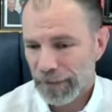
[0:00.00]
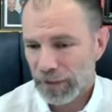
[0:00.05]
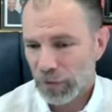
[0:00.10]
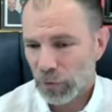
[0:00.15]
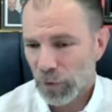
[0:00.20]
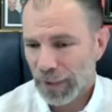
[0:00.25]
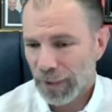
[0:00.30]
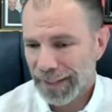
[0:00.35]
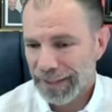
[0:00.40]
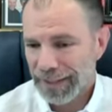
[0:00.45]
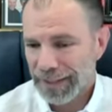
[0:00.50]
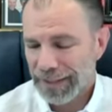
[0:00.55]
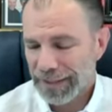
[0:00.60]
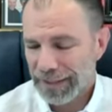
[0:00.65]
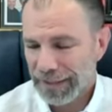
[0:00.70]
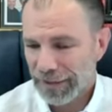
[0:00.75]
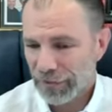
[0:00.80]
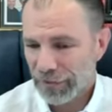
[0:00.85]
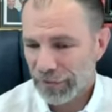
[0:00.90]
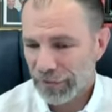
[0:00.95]
quite
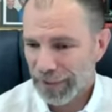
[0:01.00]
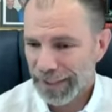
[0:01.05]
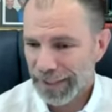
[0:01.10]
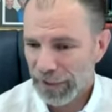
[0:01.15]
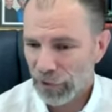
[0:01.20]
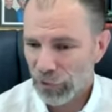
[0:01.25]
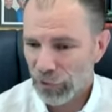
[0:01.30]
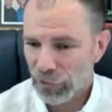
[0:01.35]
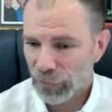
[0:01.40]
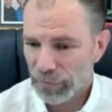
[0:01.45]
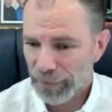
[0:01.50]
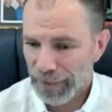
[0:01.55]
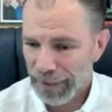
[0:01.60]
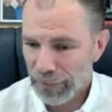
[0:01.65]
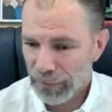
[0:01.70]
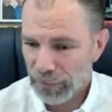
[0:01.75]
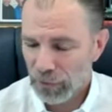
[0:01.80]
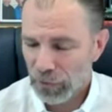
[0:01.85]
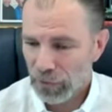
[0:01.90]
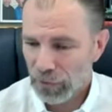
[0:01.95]
clearly. If we get those
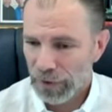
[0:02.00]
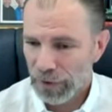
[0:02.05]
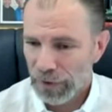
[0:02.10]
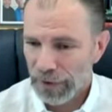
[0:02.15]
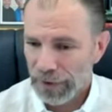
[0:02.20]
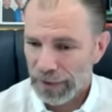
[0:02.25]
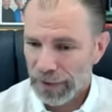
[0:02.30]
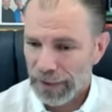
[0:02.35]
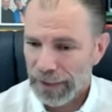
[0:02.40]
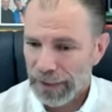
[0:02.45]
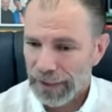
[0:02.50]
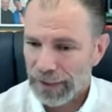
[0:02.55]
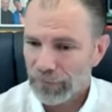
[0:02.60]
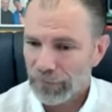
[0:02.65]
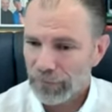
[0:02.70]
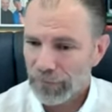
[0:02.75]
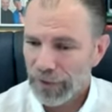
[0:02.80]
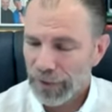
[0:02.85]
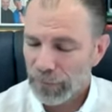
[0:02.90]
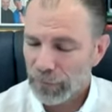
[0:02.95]
people,
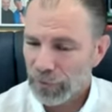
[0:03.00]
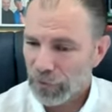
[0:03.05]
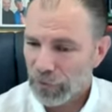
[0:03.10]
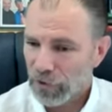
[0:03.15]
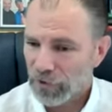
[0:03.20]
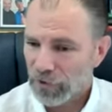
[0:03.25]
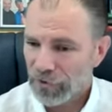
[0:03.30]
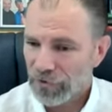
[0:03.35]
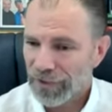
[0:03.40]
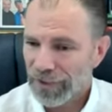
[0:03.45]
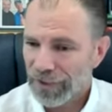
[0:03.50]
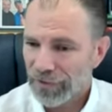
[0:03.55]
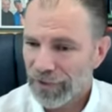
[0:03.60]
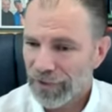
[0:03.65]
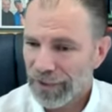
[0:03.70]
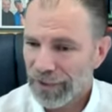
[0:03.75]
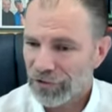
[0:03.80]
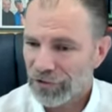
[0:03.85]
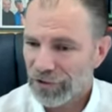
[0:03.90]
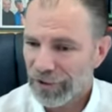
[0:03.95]
then we've got to see if
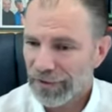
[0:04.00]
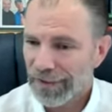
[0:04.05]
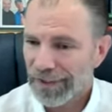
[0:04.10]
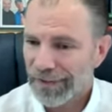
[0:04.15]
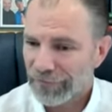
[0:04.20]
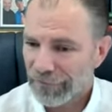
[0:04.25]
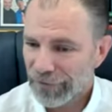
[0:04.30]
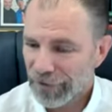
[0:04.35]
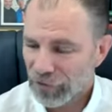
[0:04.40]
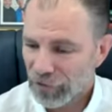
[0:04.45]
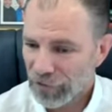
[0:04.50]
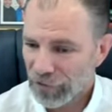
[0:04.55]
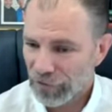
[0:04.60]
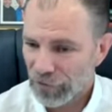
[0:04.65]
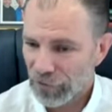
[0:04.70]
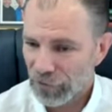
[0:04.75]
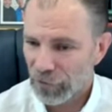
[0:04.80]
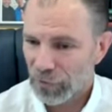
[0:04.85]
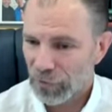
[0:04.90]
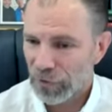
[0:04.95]
they share our vision
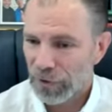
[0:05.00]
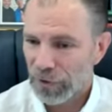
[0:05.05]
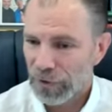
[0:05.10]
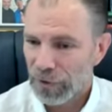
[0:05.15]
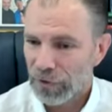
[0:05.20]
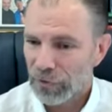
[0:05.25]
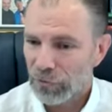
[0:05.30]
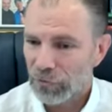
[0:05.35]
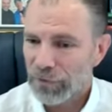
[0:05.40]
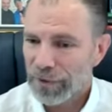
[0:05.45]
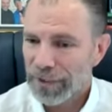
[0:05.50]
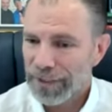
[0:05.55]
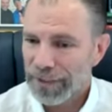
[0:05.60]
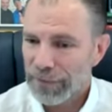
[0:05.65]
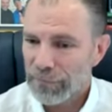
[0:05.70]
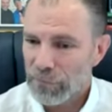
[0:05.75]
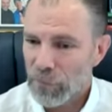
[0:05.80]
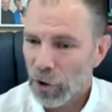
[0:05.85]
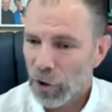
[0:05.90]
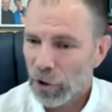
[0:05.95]
to
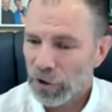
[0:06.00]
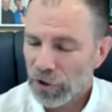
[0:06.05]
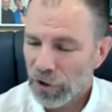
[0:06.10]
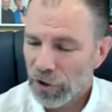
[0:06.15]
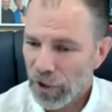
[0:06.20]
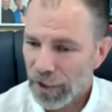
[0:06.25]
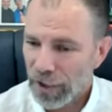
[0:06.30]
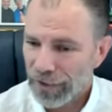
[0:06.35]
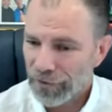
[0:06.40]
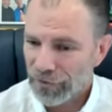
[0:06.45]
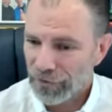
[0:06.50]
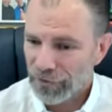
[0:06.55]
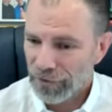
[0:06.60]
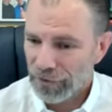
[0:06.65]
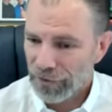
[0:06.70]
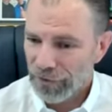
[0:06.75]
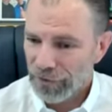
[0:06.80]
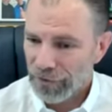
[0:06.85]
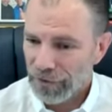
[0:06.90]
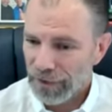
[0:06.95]
really modernize
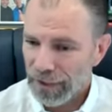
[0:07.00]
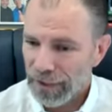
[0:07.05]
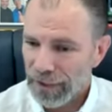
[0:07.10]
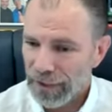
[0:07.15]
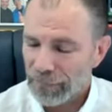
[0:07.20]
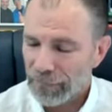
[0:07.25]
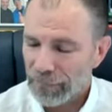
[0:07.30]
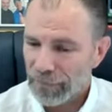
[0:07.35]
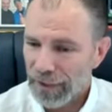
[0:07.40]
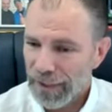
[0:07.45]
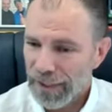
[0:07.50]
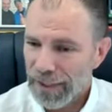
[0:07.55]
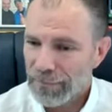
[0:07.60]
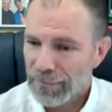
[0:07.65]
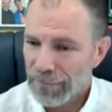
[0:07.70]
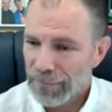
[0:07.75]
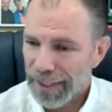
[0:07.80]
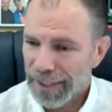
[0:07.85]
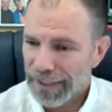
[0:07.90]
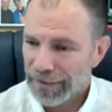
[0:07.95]
the
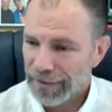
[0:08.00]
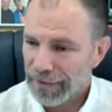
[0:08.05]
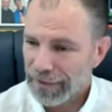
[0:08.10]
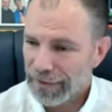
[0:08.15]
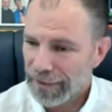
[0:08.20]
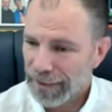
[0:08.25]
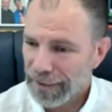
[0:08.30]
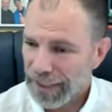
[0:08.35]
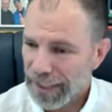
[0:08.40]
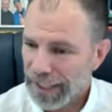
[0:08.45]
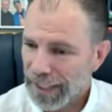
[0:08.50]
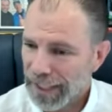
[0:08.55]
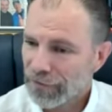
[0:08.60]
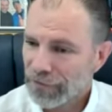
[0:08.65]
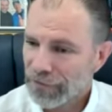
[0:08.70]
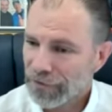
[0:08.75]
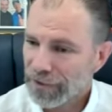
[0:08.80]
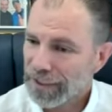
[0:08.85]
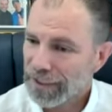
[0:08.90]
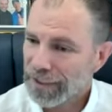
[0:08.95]
impact that an
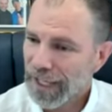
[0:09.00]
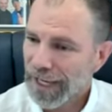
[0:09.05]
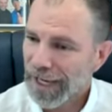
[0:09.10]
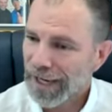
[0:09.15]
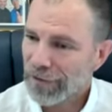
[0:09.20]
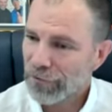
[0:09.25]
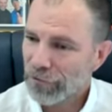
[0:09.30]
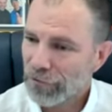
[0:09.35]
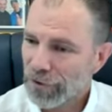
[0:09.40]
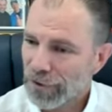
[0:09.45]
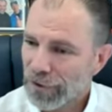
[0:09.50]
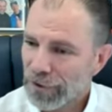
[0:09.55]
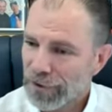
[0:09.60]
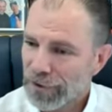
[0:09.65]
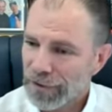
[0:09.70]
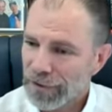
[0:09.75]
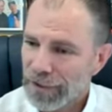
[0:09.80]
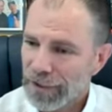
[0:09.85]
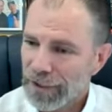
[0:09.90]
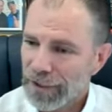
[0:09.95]
accountant can have,
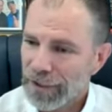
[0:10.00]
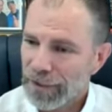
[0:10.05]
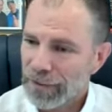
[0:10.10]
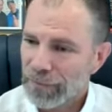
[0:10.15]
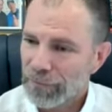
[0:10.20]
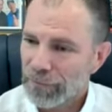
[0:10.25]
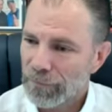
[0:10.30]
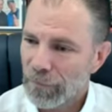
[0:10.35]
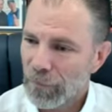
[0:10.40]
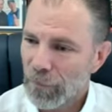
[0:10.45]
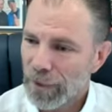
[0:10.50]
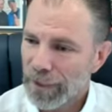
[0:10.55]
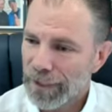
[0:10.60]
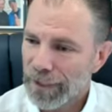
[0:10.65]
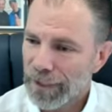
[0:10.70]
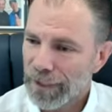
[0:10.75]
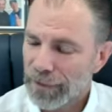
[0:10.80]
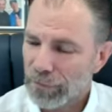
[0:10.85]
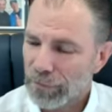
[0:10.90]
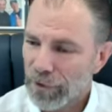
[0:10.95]

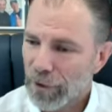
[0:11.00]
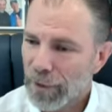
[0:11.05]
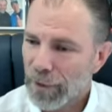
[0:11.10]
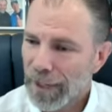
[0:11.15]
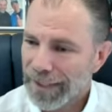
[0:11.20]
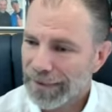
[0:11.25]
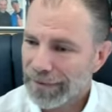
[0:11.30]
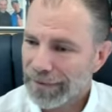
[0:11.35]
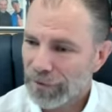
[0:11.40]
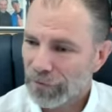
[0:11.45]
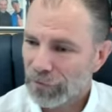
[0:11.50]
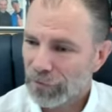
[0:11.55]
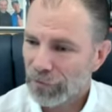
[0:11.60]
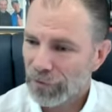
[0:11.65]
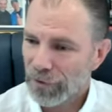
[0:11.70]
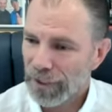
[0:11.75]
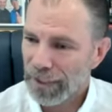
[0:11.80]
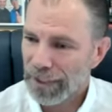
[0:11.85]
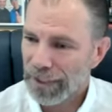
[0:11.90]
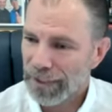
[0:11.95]
where they're
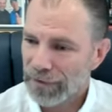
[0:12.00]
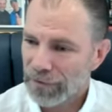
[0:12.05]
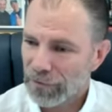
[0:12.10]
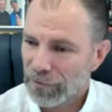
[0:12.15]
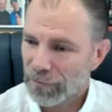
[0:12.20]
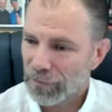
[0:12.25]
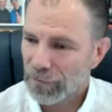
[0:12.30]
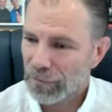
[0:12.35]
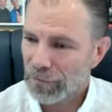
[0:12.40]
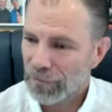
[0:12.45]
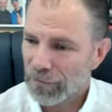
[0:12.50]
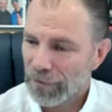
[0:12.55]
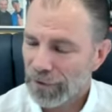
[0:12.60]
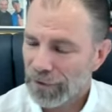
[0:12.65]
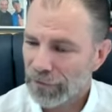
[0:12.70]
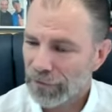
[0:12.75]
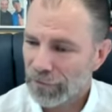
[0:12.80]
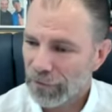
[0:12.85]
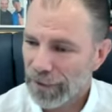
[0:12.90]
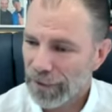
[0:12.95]
proactive and
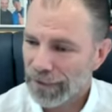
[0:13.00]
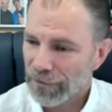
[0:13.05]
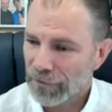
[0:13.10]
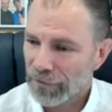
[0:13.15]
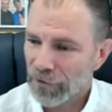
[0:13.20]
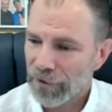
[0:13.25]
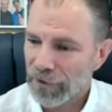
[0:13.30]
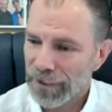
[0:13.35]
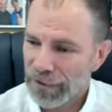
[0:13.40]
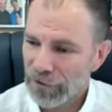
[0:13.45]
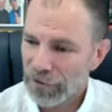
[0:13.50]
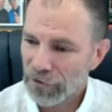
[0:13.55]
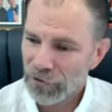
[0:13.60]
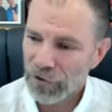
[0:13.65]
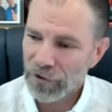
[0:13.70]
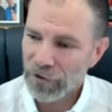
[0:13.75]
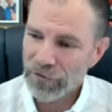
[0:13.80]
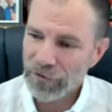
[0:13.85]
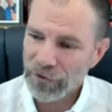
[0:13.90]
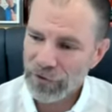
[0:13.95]
deliver our unique
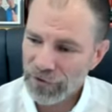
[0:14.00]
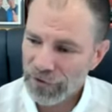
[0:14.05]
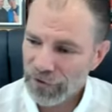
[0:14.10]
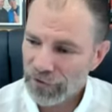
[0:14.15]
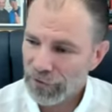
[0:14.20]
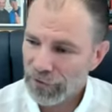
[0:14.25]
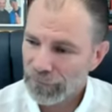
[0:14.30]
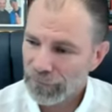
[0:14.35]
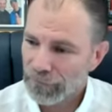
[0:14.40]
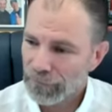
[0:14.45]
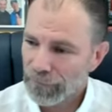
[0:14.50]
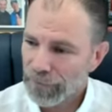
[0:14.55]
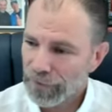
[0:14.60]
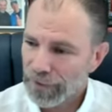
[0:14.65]
service system.